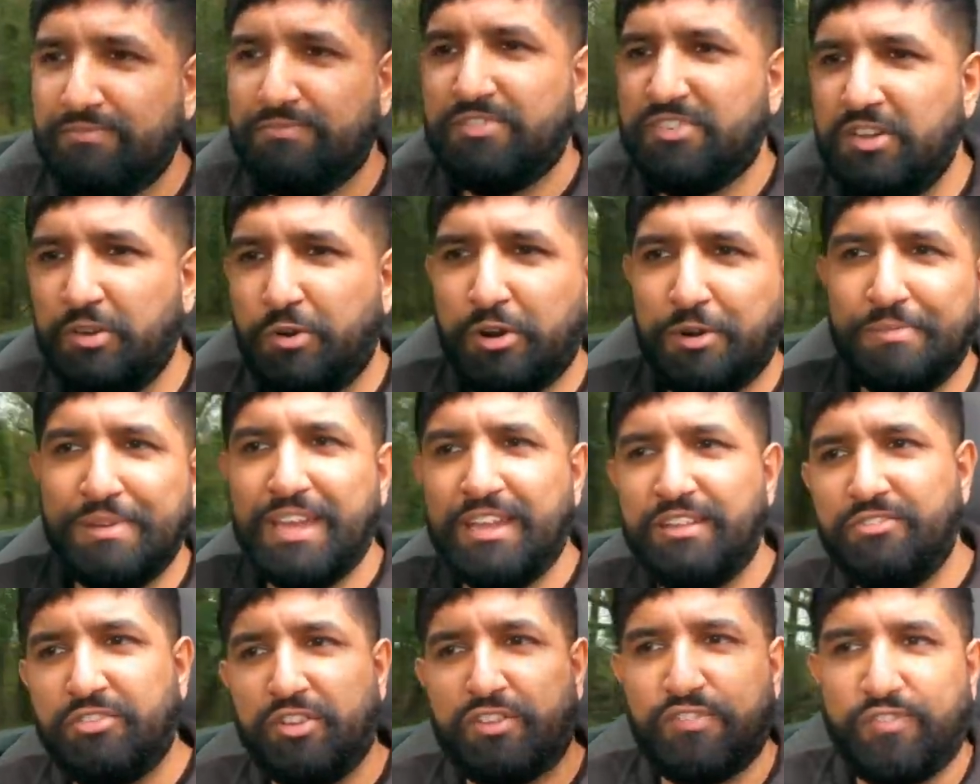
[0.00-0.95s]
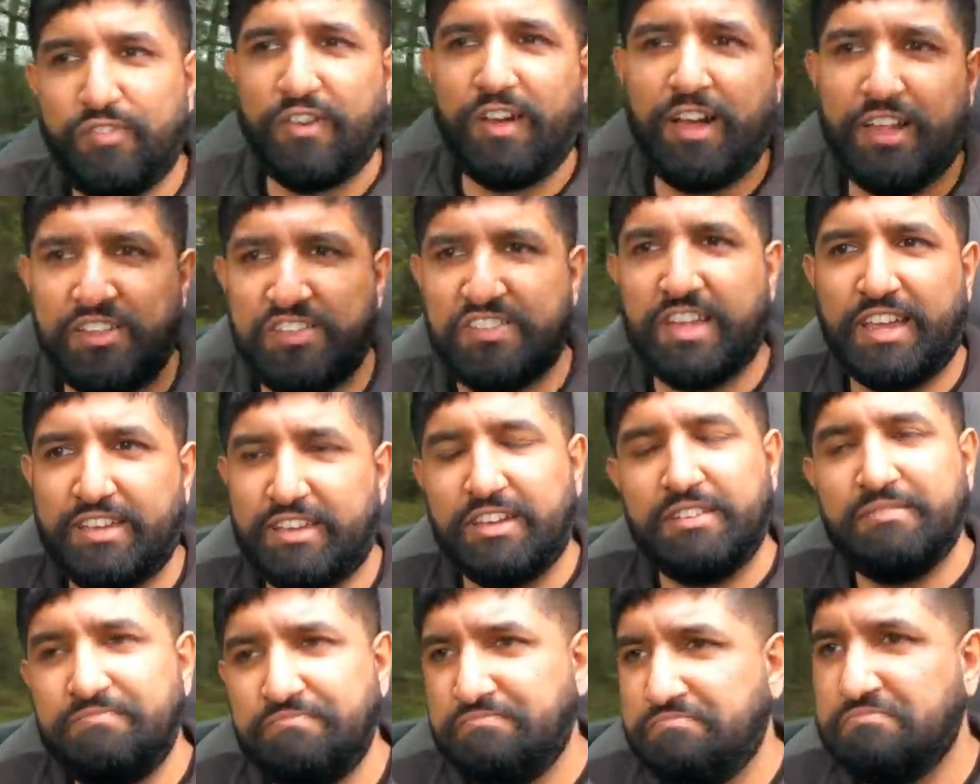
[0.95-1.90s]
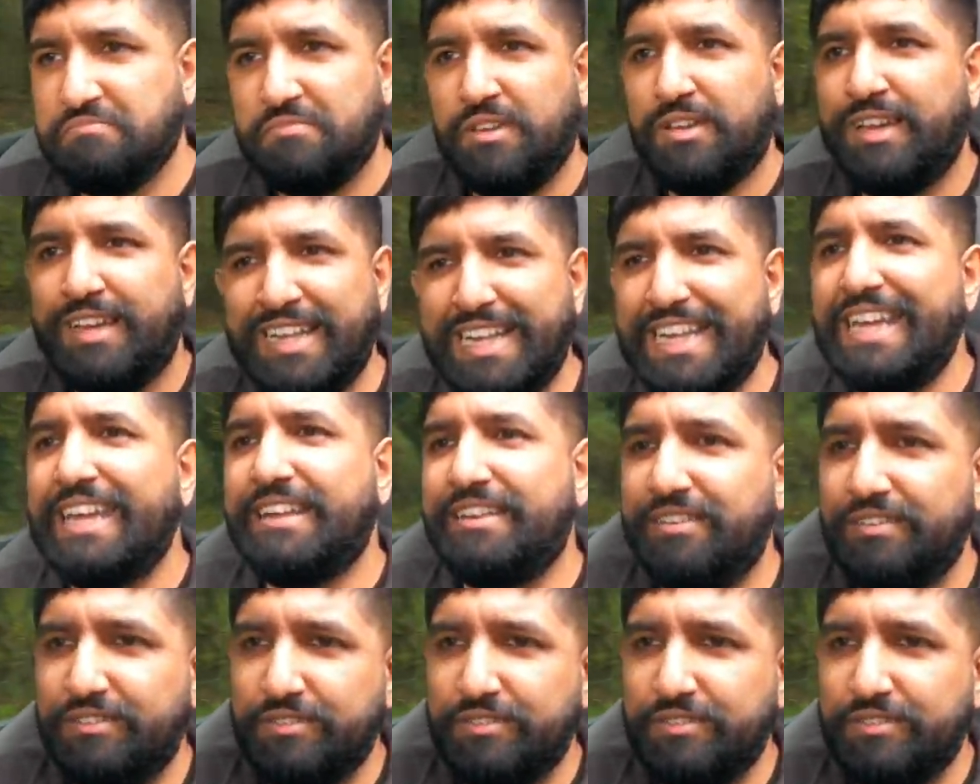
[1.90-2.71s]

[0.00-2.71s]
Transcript: See what I mean? Just first, second, clean.